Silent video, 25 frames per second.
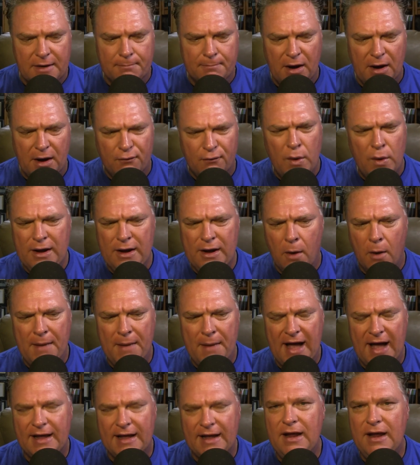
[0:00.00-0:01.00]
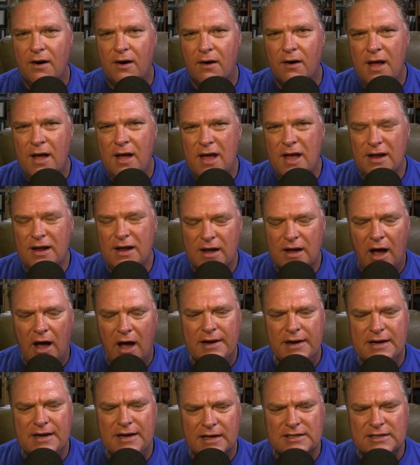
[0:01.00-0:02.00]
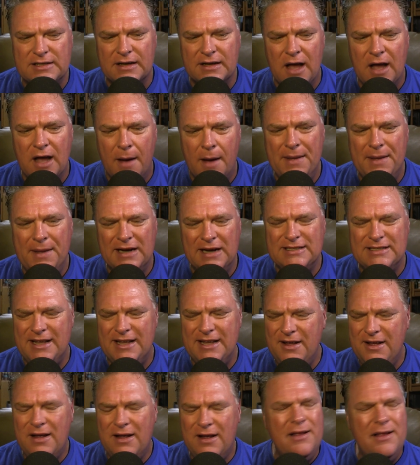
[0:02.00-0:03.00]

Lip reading: But if we go back here, God doesn't come in and say,